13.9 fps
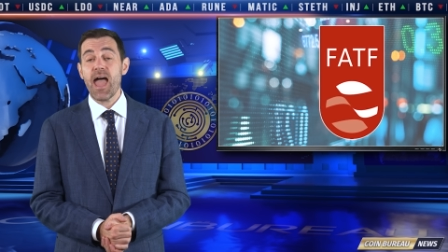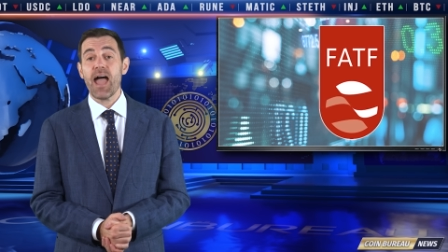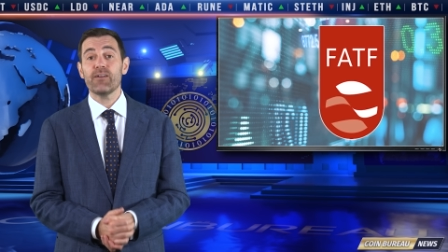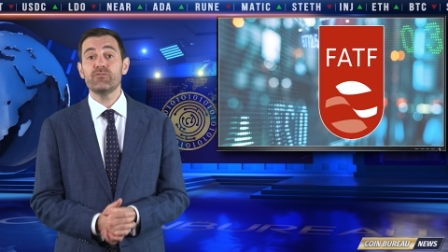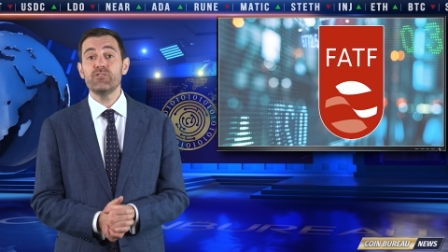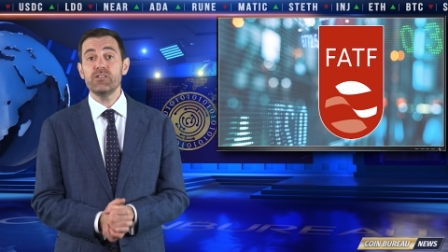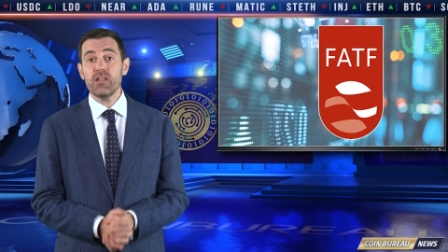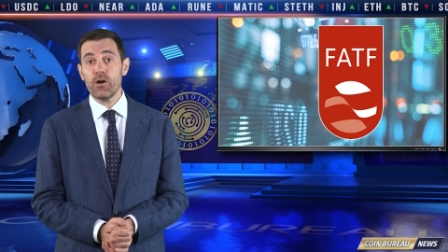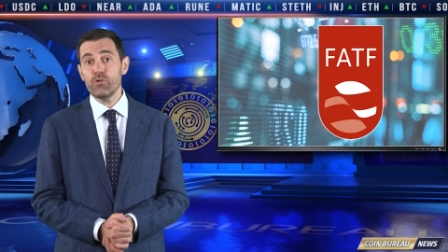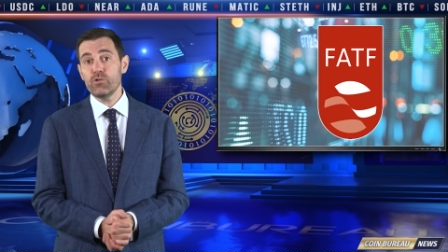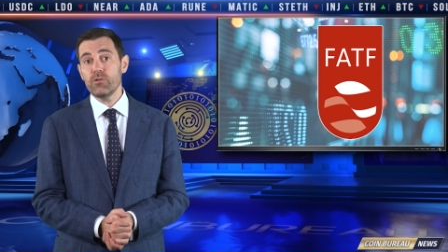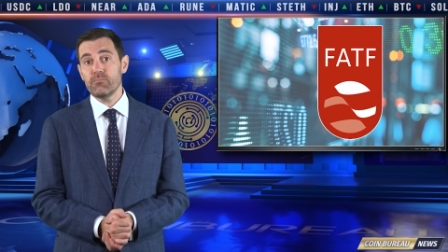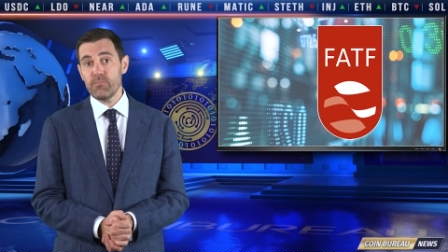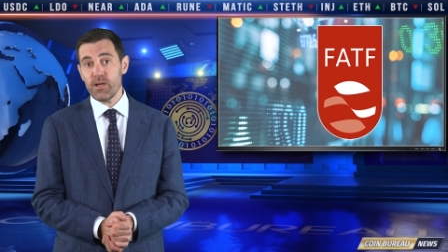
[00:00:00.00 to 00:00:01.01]
have
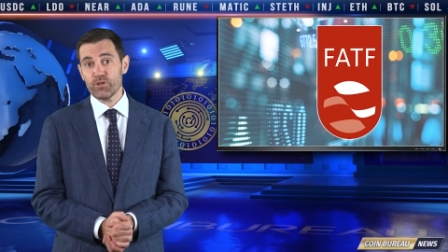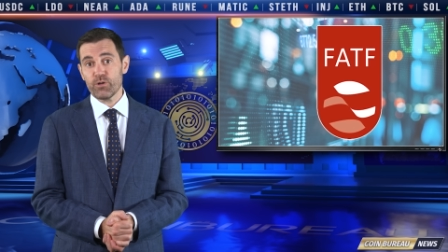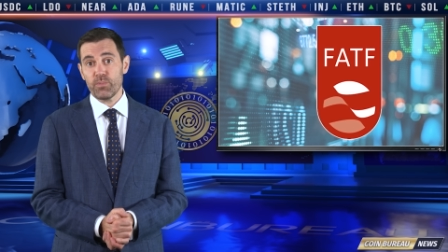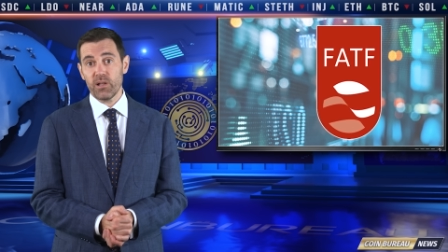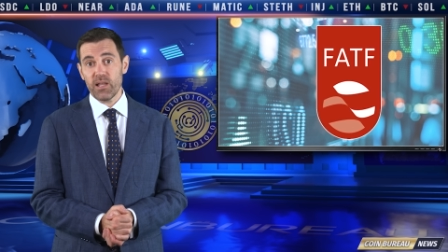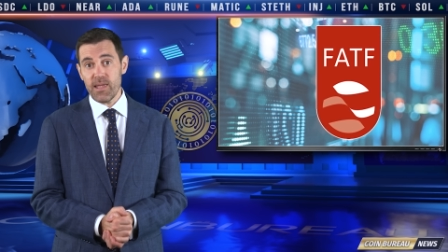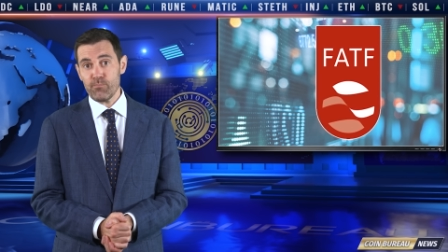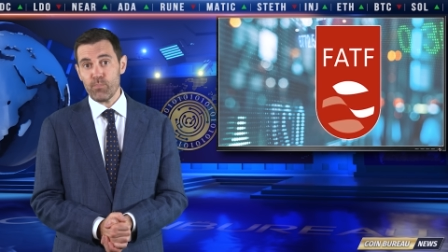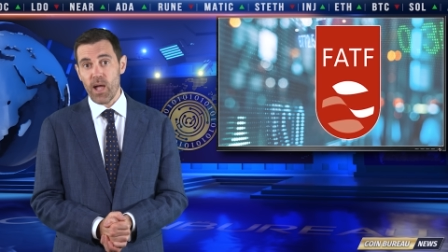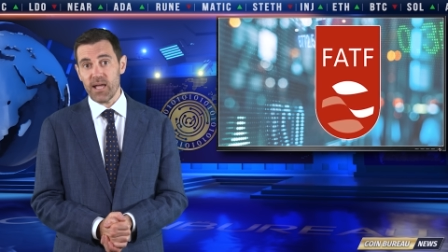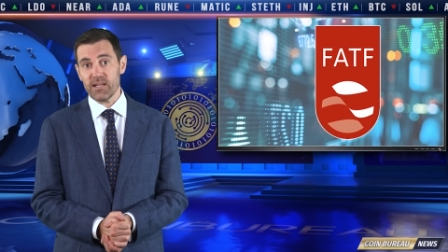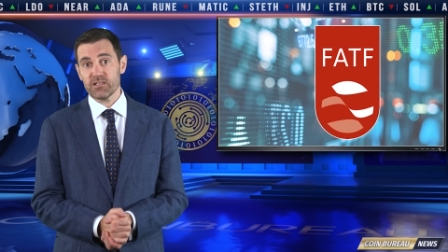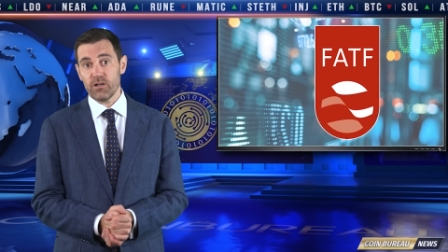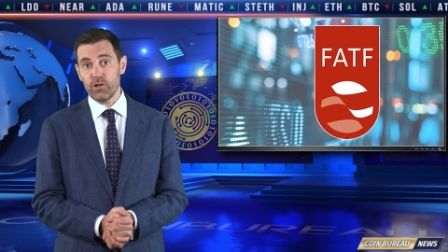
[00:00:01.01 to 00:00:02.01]
no measurable
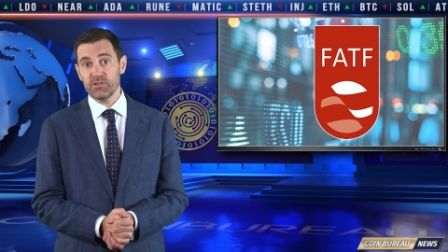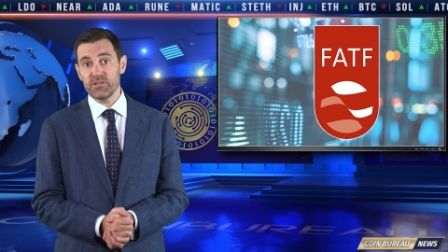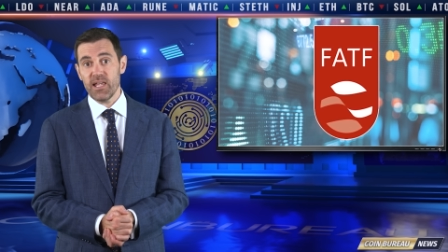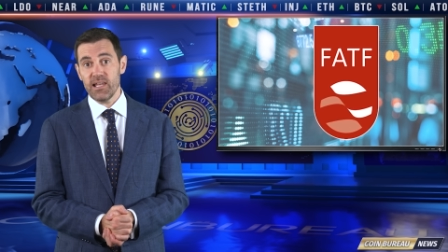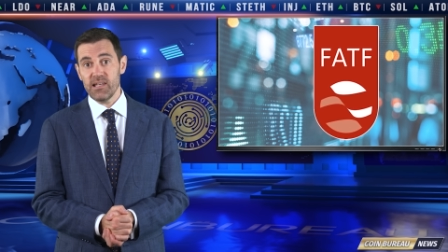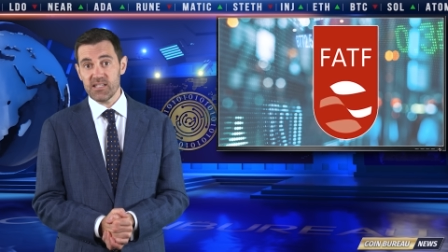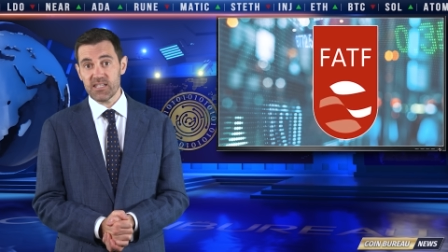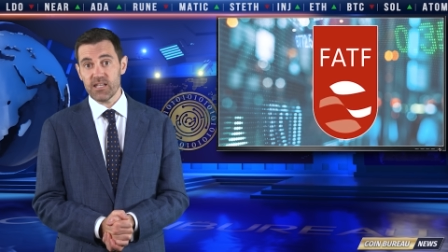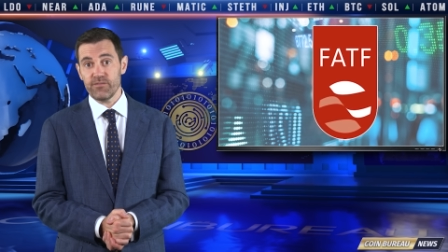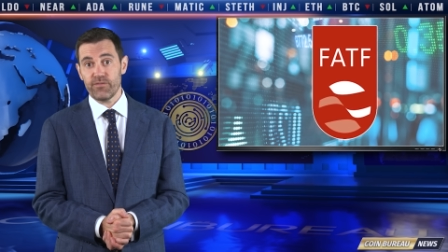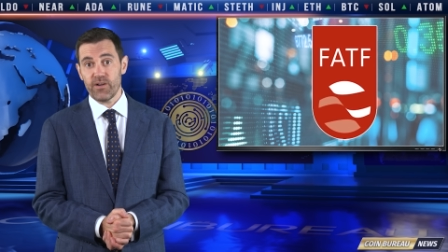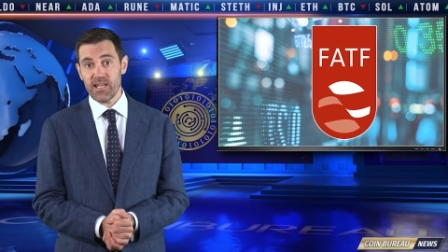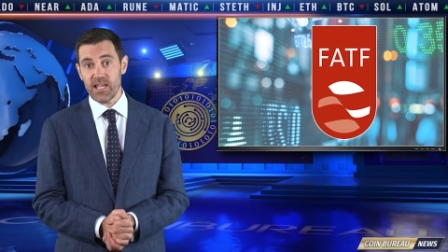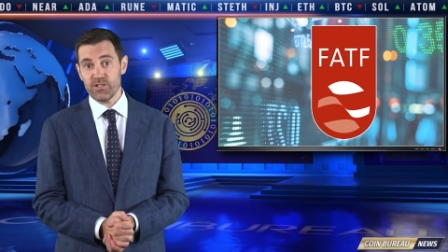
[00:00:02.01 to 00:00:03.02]
impact on illicit
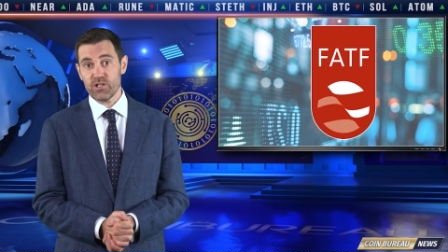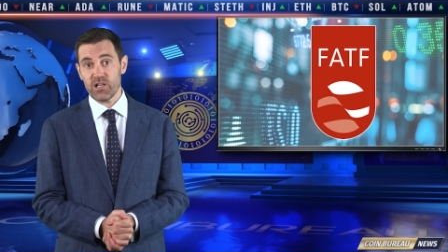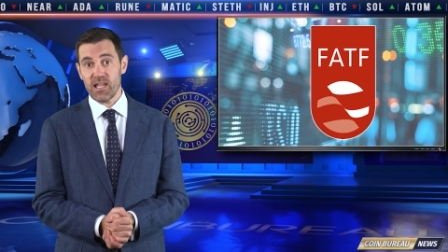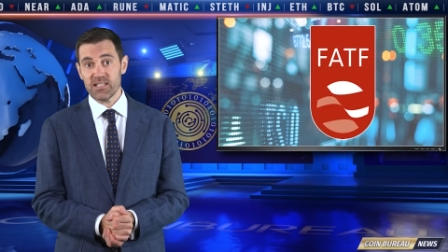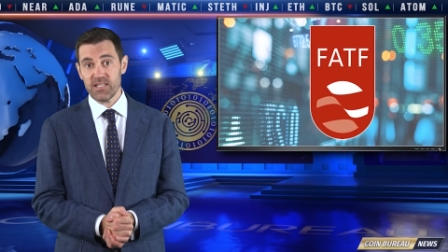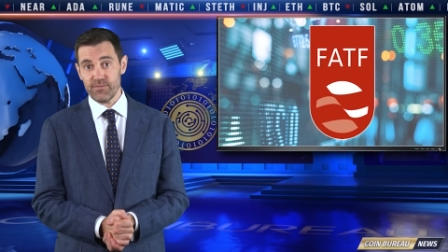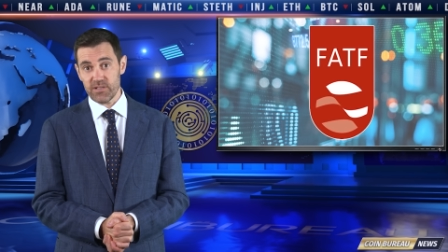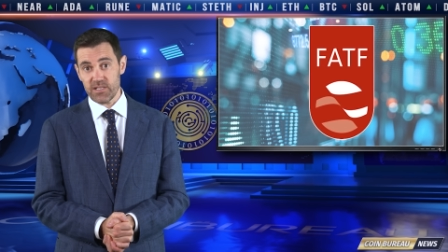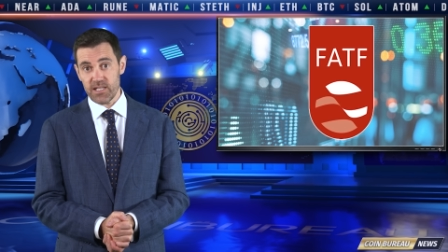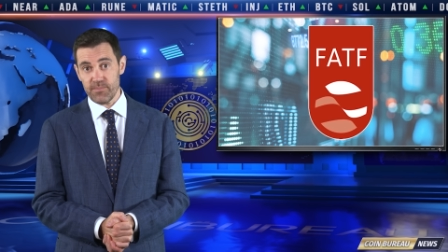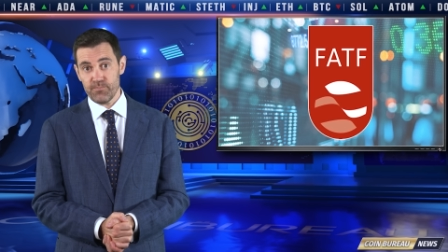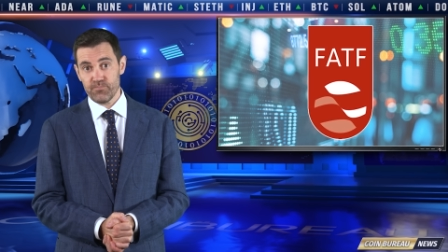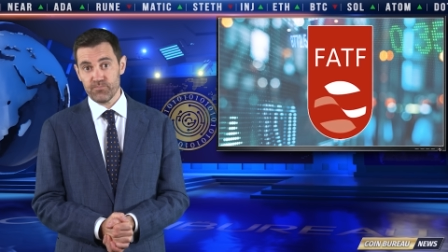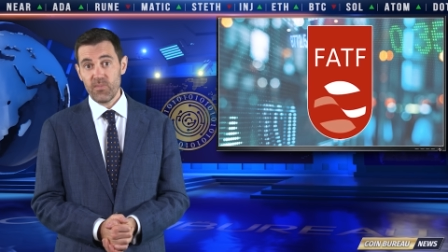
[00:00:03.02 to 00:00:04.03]
financial activity.